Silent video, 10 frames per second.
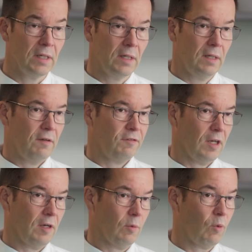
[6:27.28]
it was
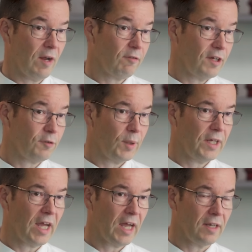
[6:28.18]
a wet race
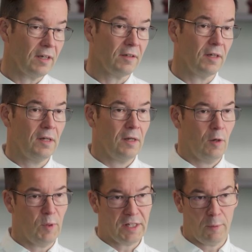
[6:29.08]
weekend, a
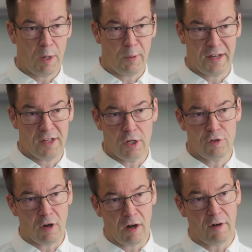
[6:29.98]
weekend where we had no
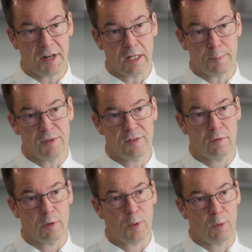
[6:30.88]
dry running up
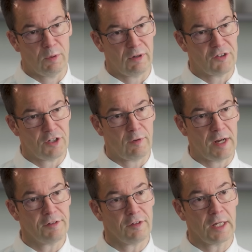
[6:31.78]
until the point we were actually
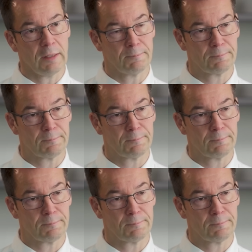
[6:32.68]
racing.